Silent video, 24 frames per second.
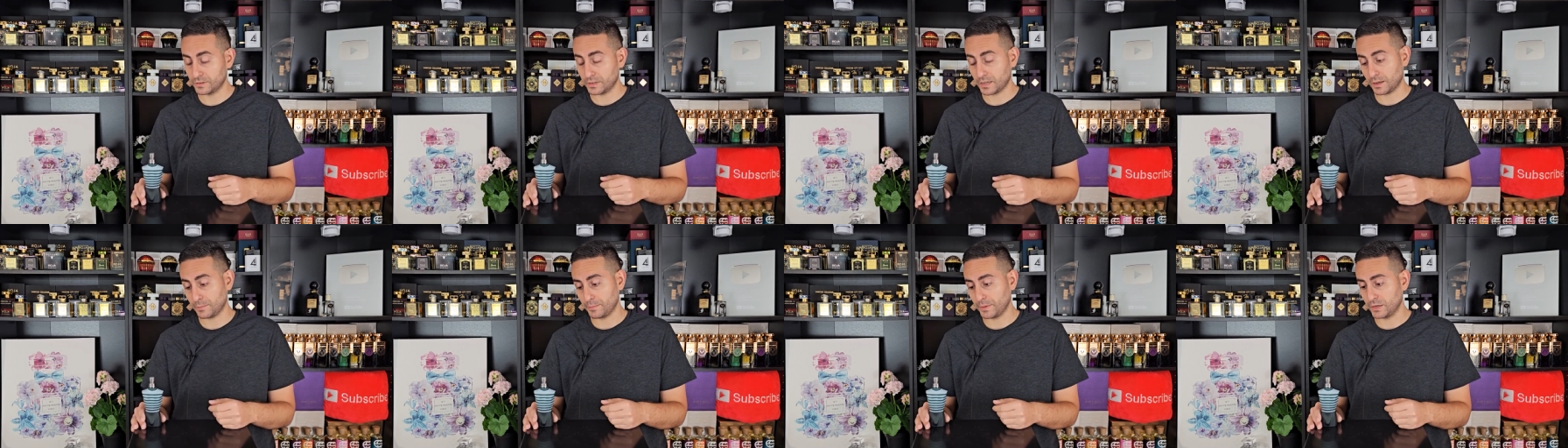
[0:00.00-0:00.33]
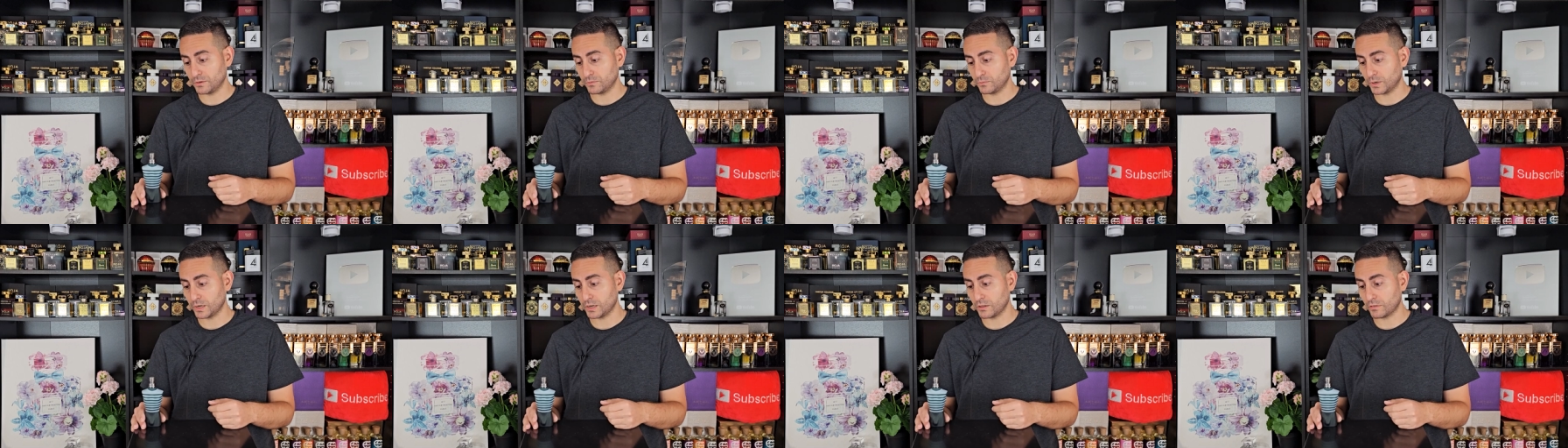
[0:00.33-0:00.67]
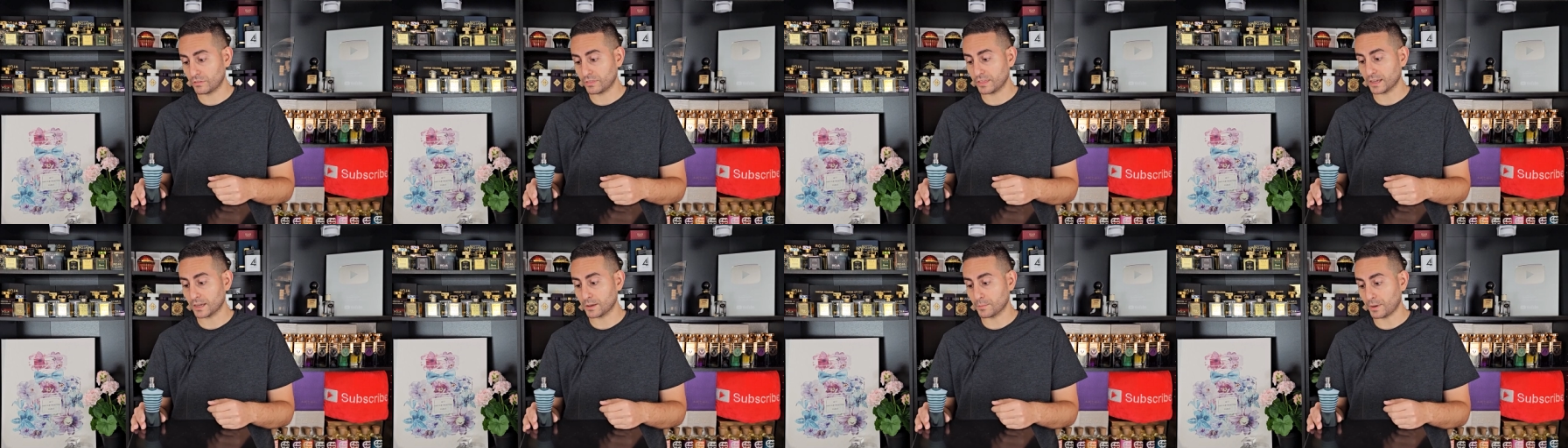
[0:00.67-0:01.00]
I mean, when you
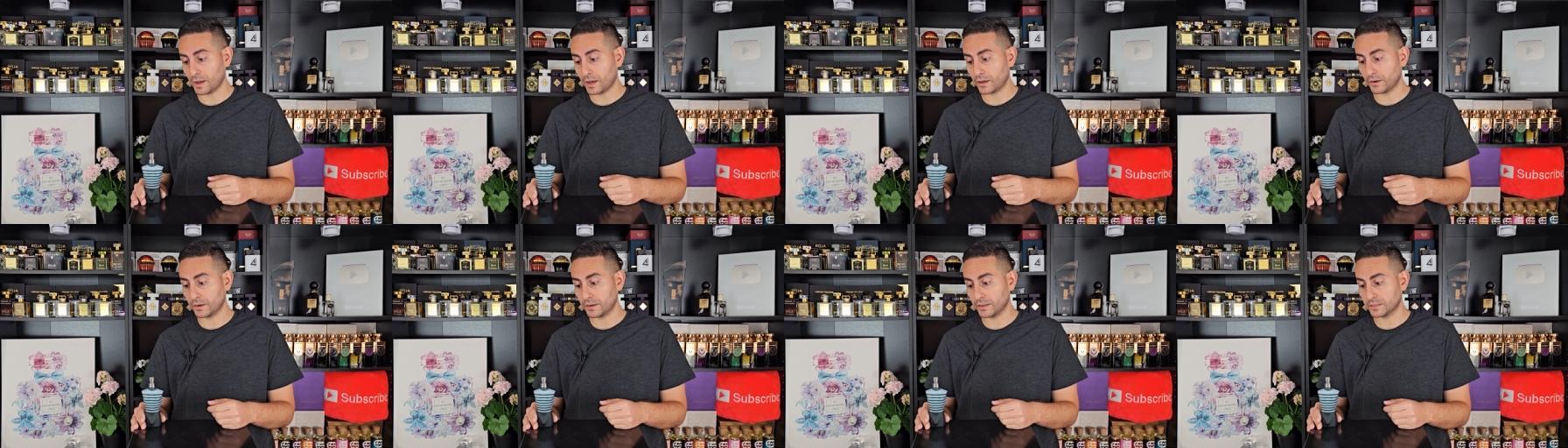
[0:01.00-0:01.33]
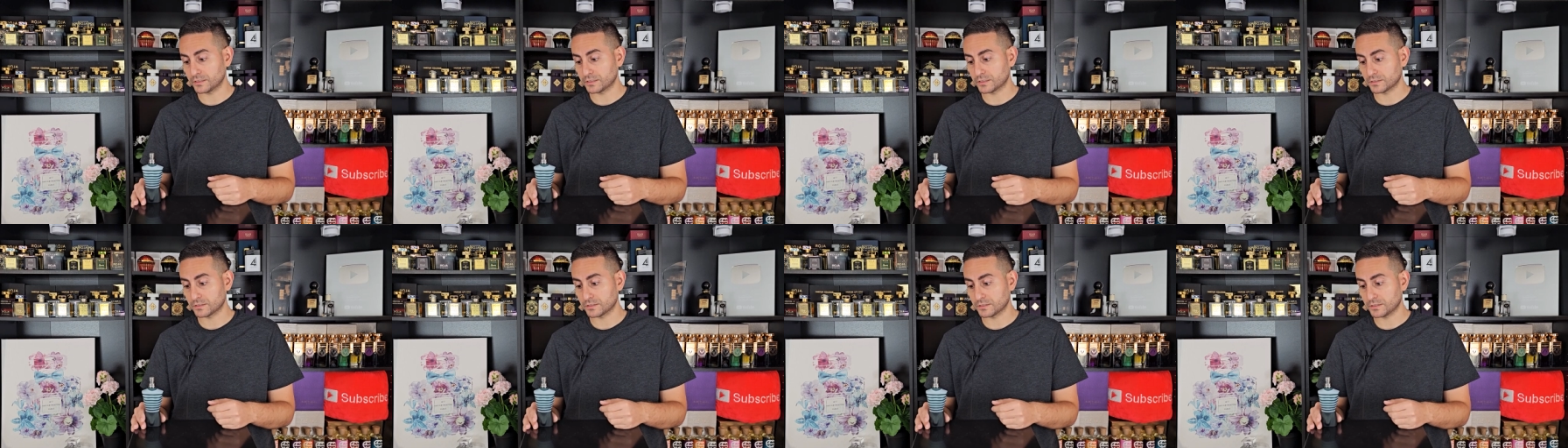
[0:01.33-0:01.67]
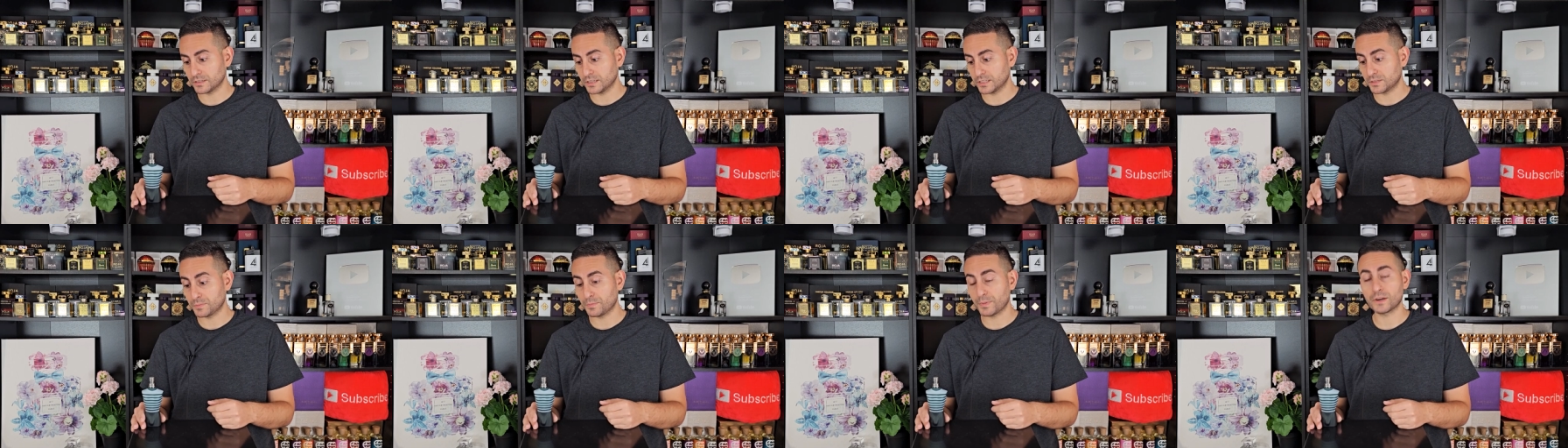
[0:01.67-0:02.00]
think about it, it's
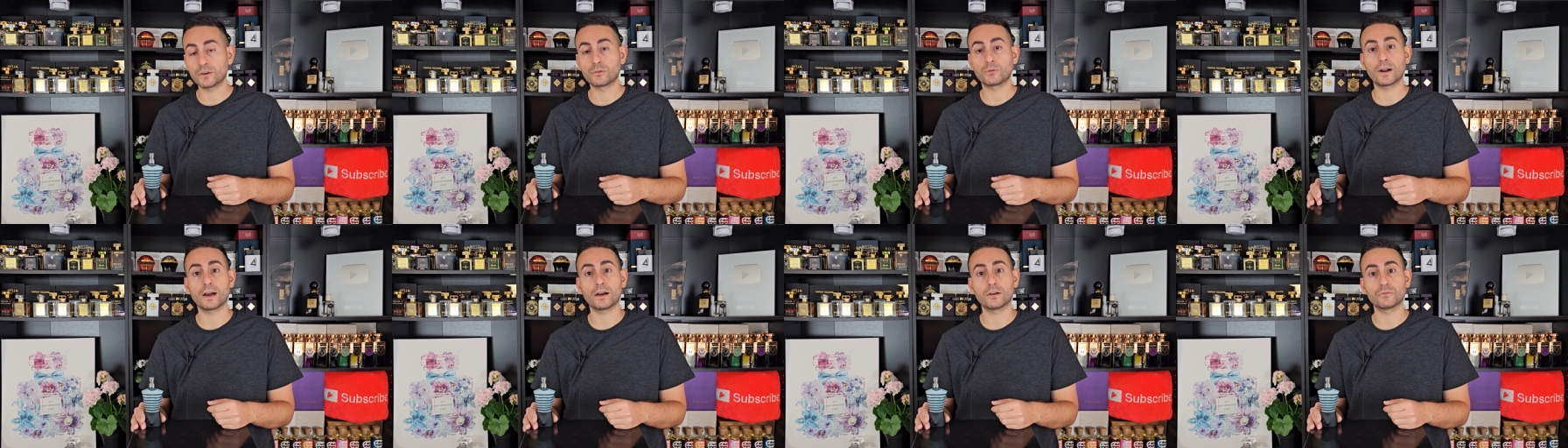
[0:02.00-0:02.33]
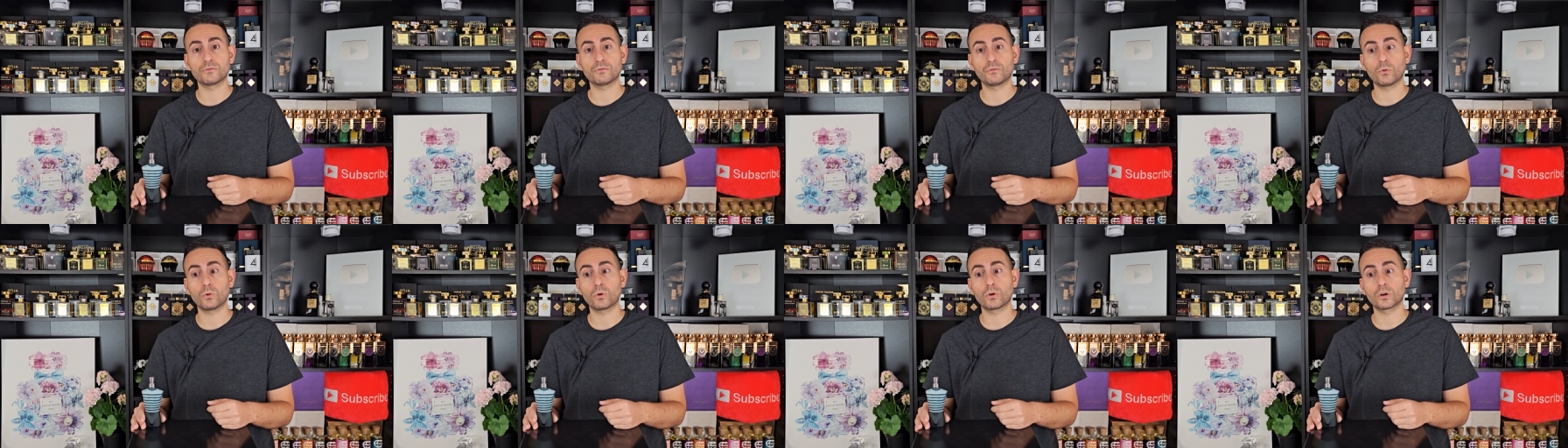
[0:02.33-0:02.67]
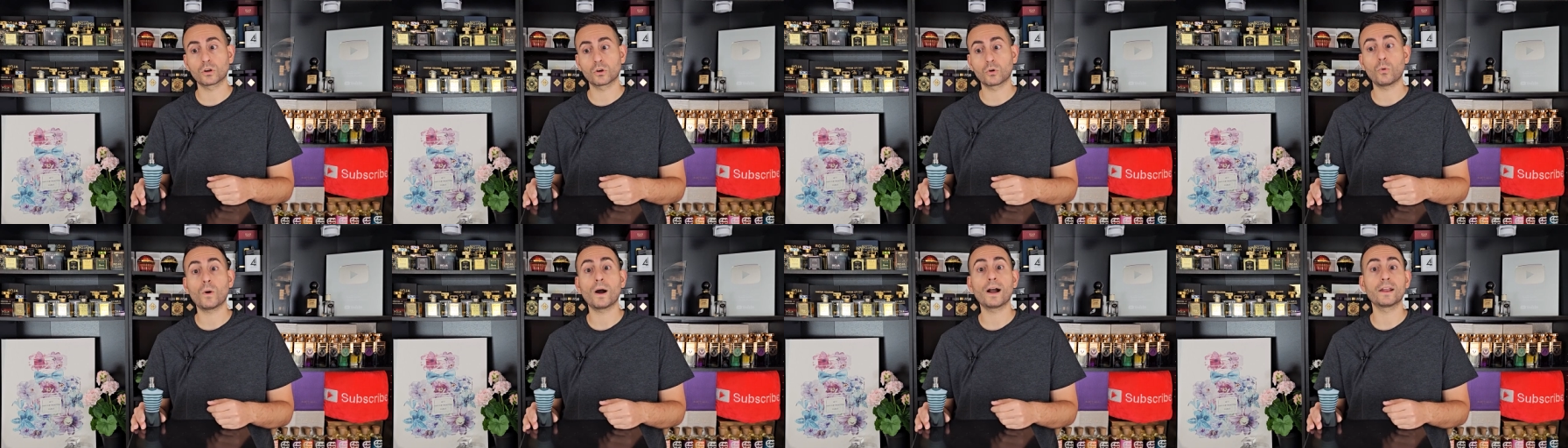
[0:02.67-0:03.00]
it's been around for
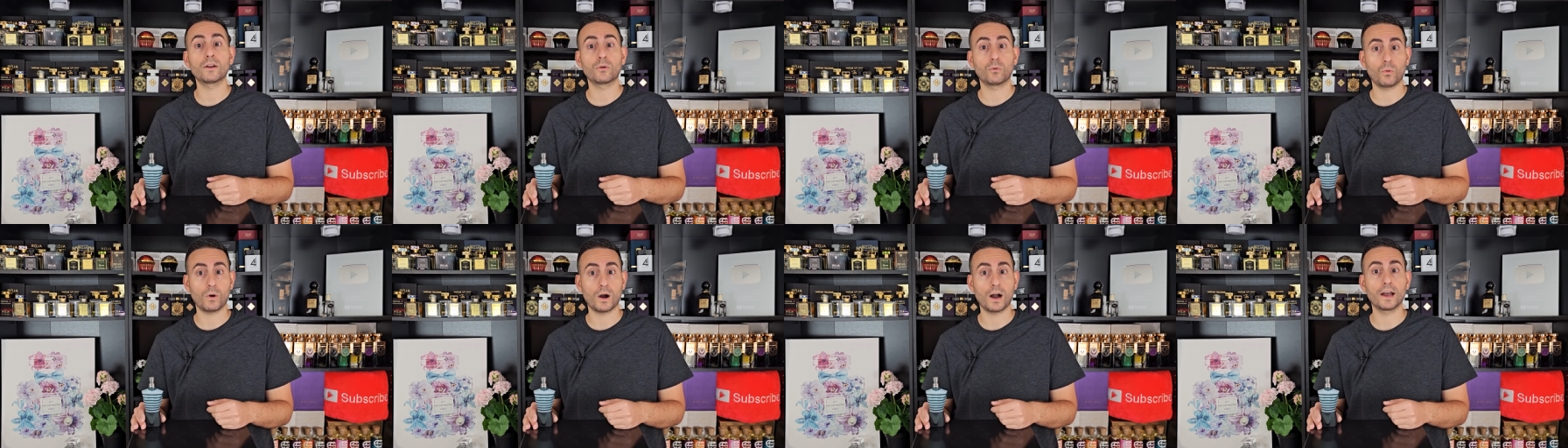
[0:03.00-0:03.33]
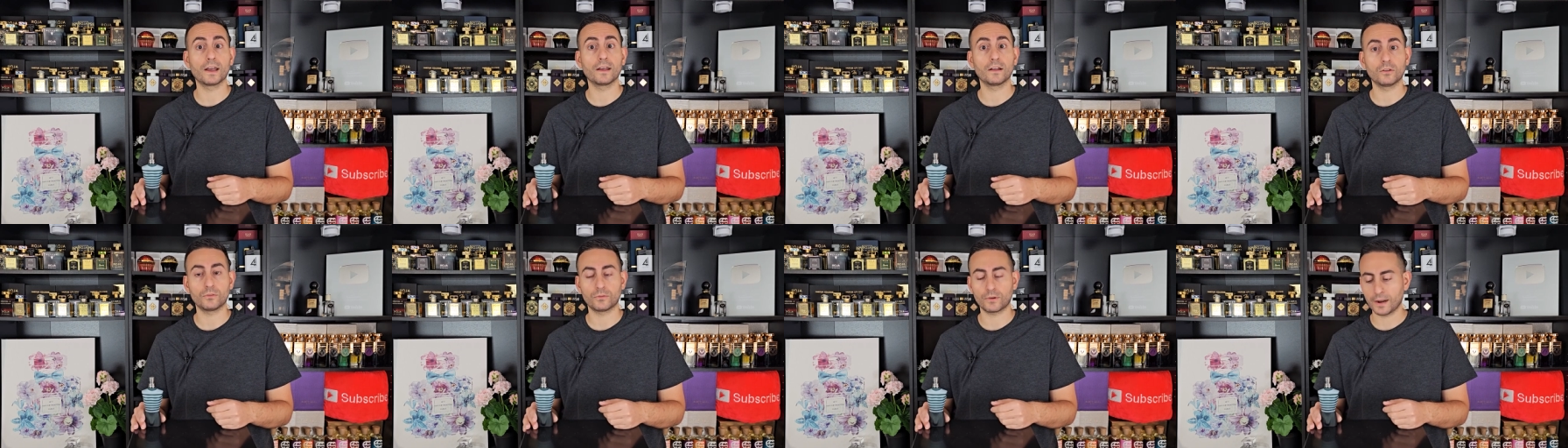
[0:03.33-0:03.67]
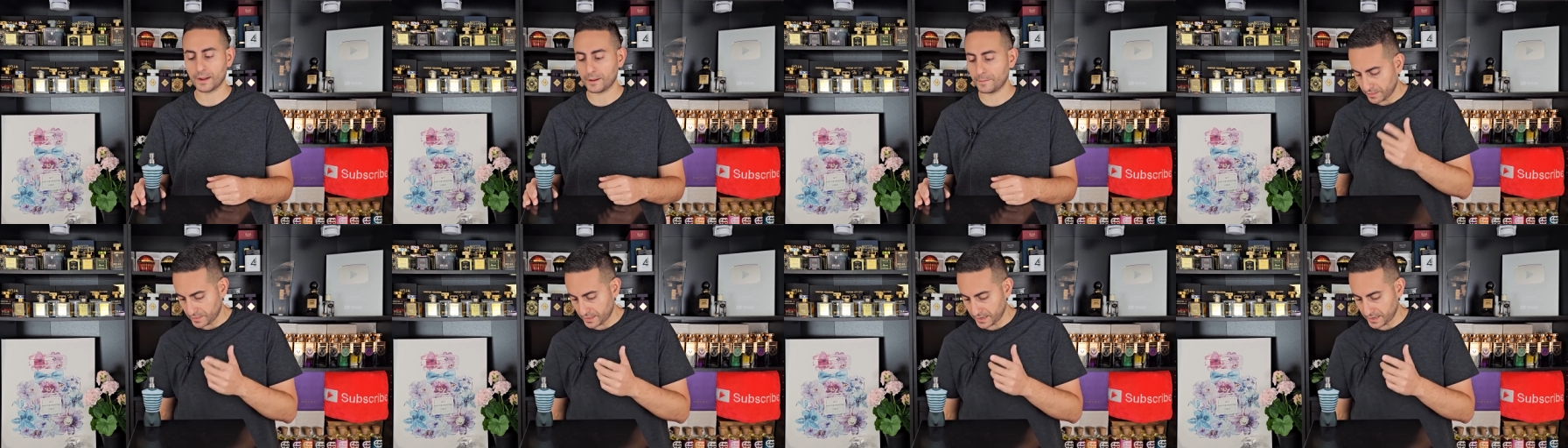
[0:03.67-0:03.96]
quite a while, right?